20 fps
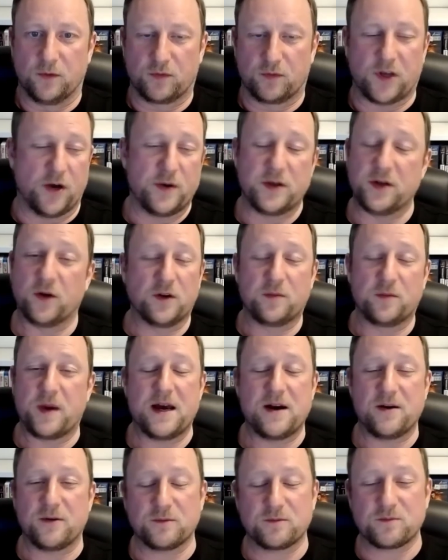going on
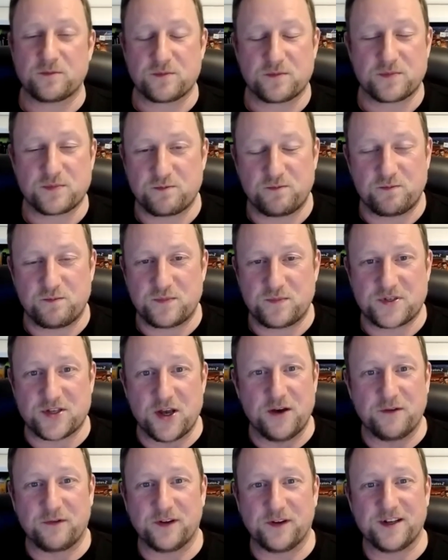about
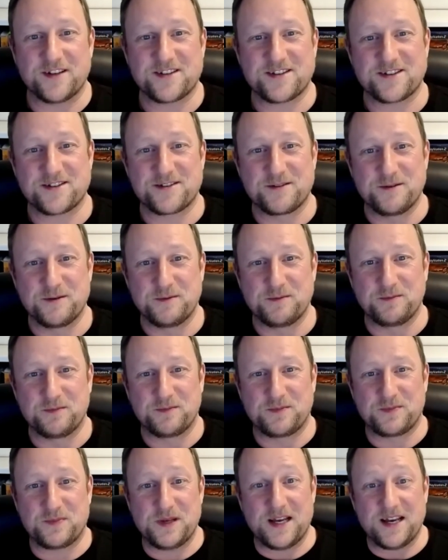serverless
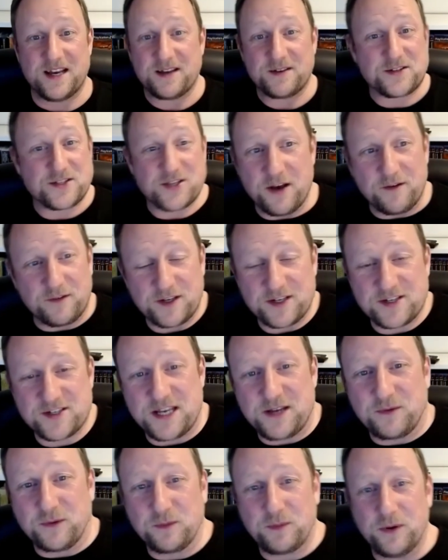uh, serverless
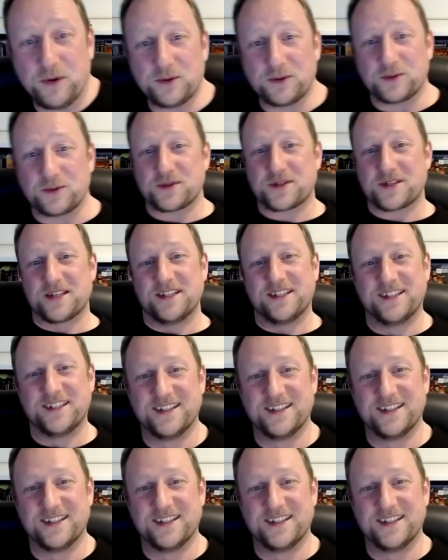SQL pools